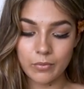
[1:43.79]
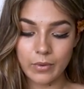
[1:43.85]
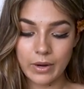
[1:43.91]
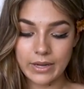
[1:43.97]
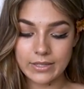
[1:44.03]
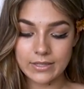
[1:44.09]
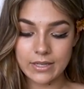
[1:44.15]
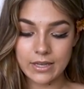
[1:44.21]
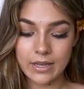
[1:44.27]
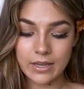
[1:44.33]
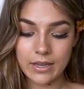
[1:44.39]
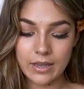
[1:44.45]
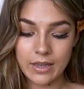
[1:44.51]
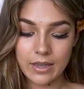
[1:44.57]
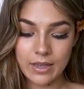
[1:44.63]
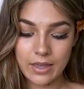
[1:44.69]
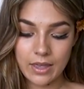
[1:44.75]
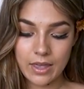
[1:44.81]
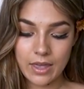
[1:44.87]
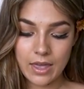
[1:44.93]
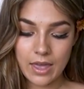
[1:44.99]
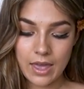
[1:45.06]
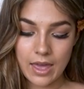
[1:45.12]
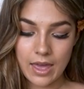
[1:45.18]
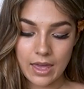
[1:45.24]
Rising,
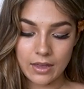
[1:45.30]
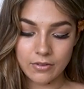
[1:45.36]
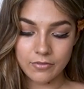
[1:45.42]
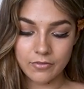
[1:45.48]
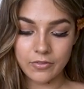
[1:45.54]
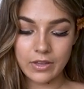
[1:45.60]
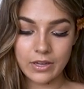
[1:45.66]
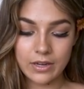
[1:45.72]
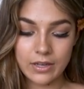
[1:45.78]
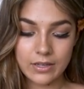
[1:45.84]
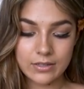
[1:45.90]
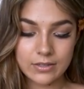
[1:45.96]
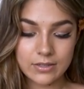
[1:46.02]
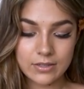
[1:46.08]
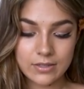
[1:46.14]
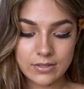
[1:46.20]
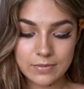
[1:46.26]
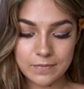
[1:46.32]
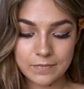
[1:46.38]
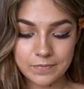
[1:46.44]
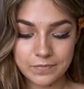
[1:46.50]
and Venus